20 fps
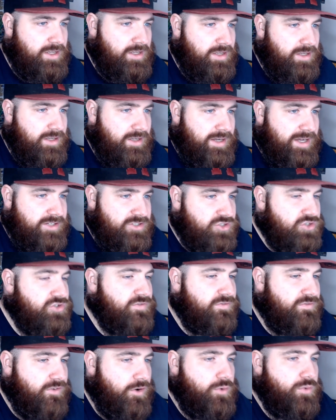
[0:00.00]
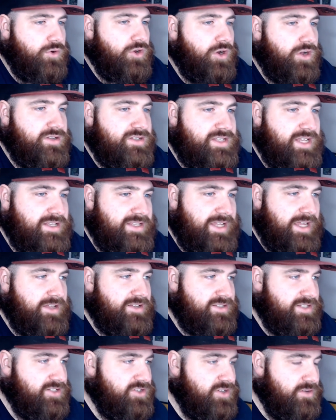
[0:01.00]
has just thrown content at us
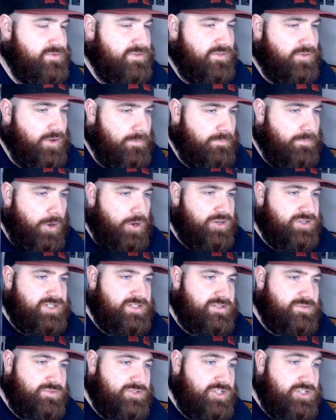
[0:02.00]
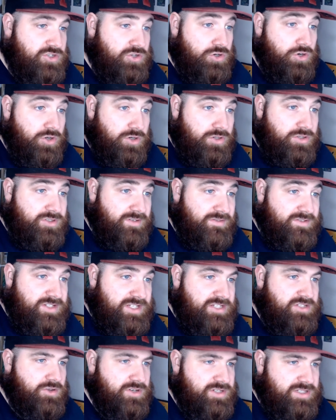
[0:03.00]
in terms of like boxes, which is good, because obviously
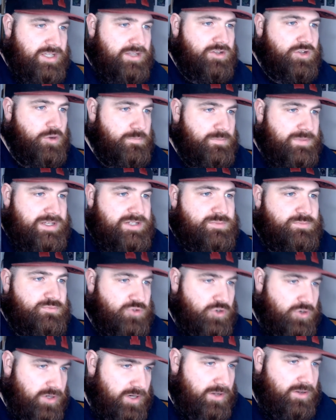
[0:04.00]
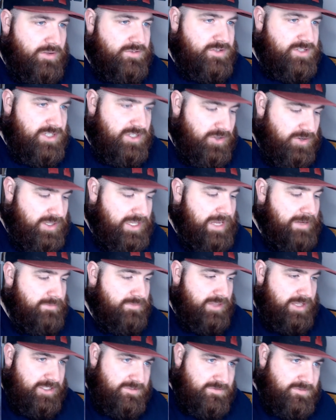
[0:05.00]
it's nice that the company's trying to obviously like keep
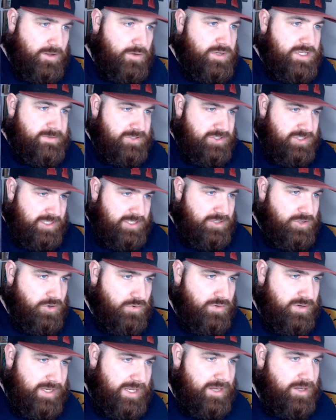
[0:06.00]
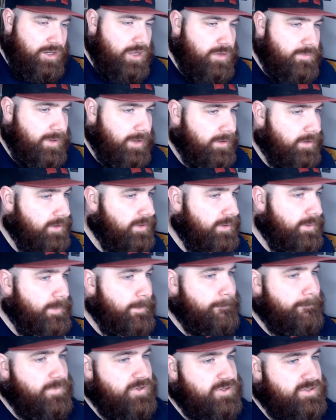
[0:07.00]
things flowing, especially in the current day climate.
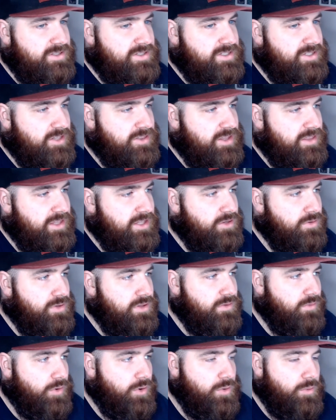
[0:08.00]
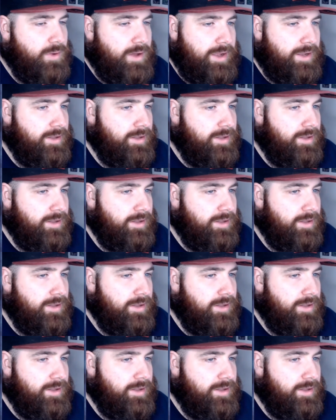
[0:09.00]
But I think they're doing it the wrong way.